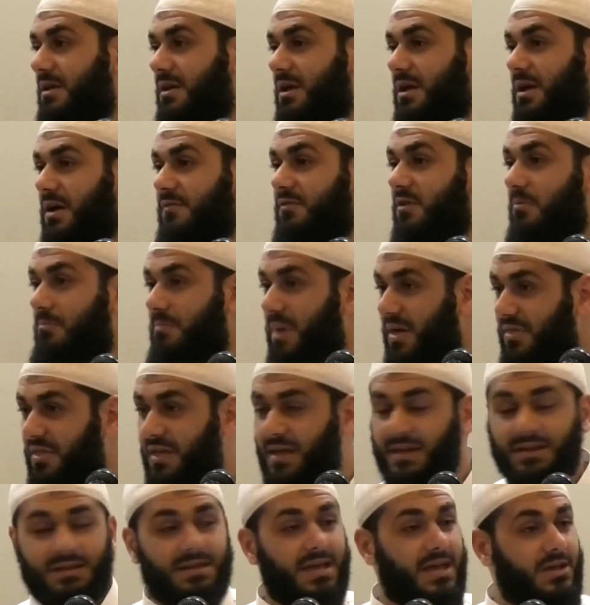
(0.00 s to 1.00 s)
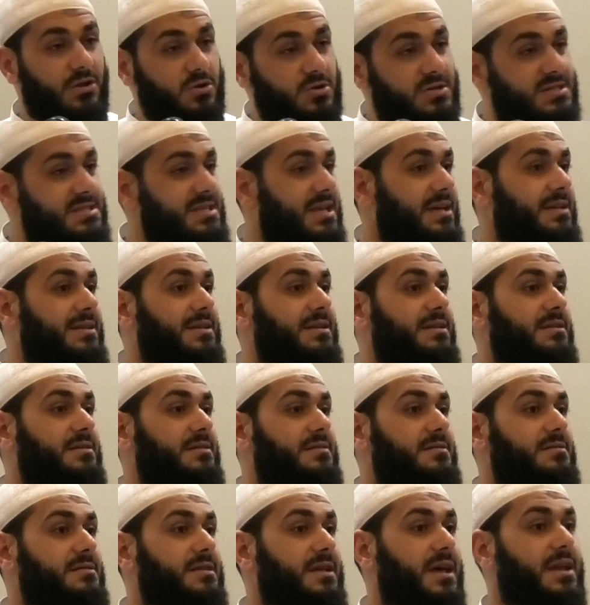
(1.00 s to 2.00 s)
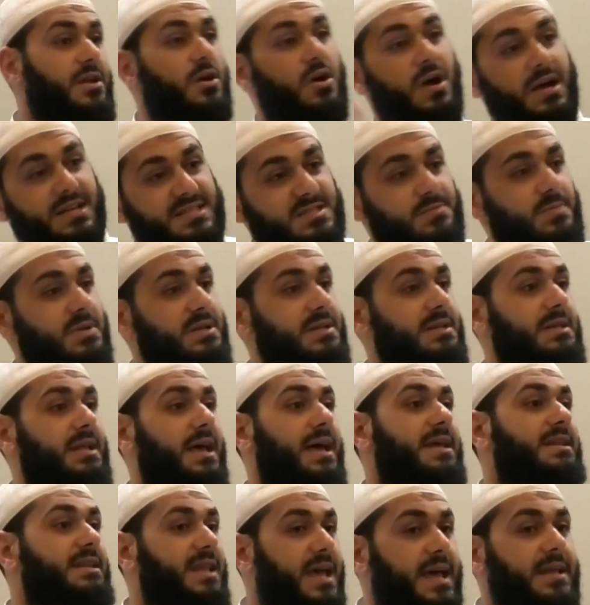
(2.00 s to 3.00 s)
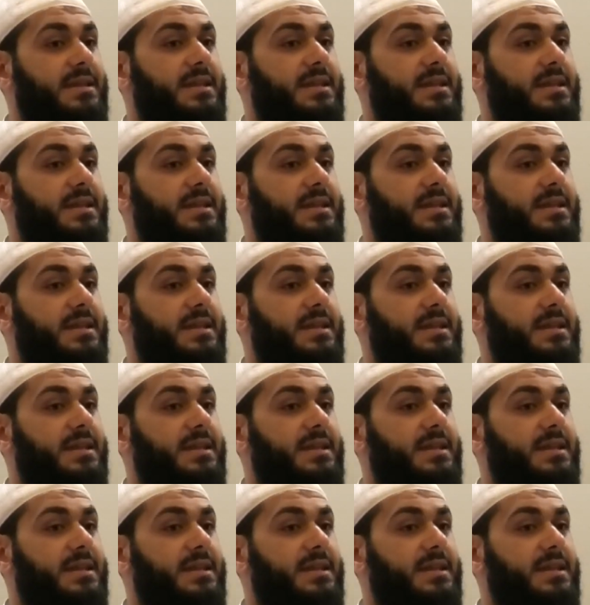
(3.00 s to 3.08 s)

of a mother and her son and her husband, and